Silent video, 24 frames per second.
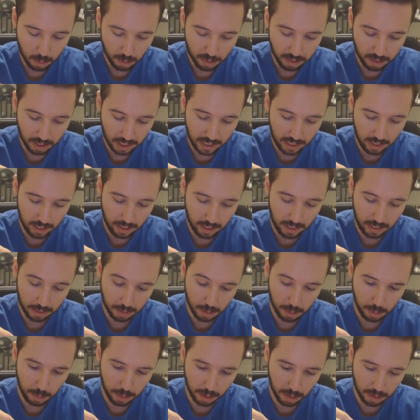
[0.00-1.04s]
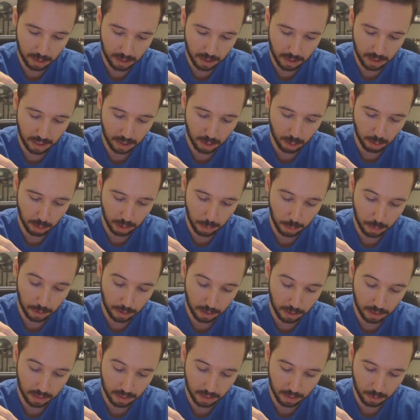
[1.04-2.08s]
Once again, uh, kudos to this
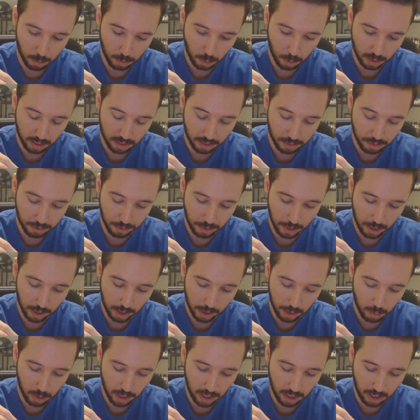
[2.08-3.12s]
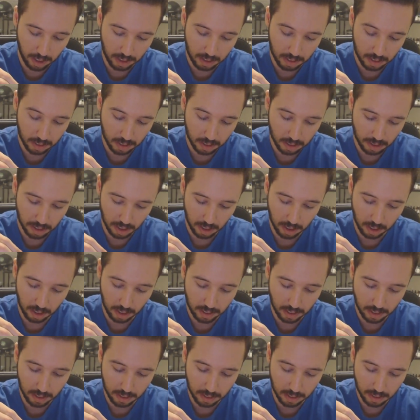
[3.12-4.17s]
dripper. It works very well.
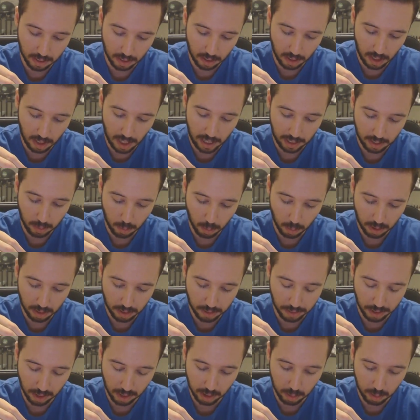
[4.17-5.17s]
Uh, the lock works